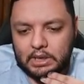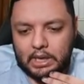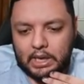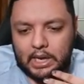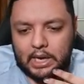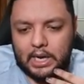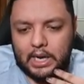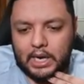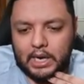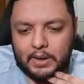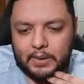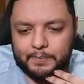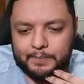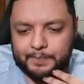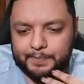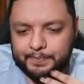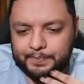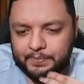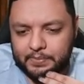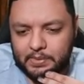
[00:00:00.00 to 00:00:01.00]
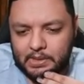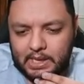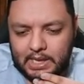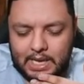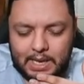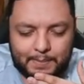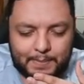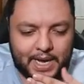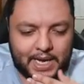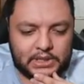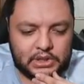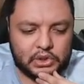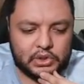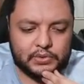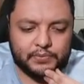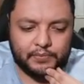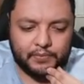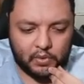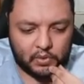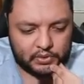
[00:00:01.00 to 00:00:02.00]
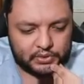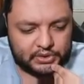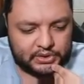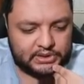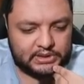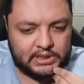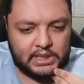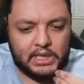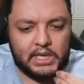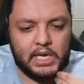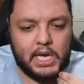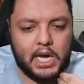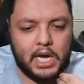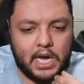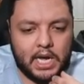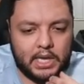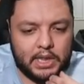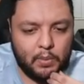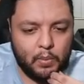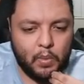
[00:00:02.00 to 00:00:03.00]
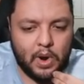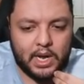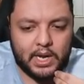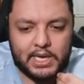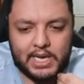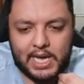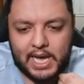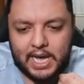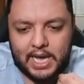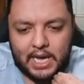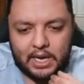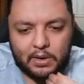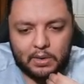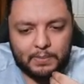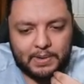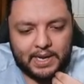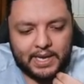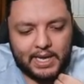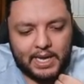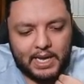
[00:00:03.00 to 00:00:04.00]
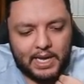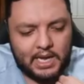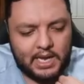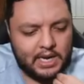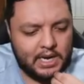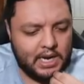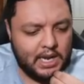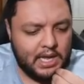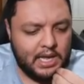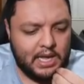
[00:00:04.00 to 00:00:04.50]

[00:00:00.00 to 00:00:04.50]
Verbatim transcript: Um, he might just force the uh, the 1K out of my hand.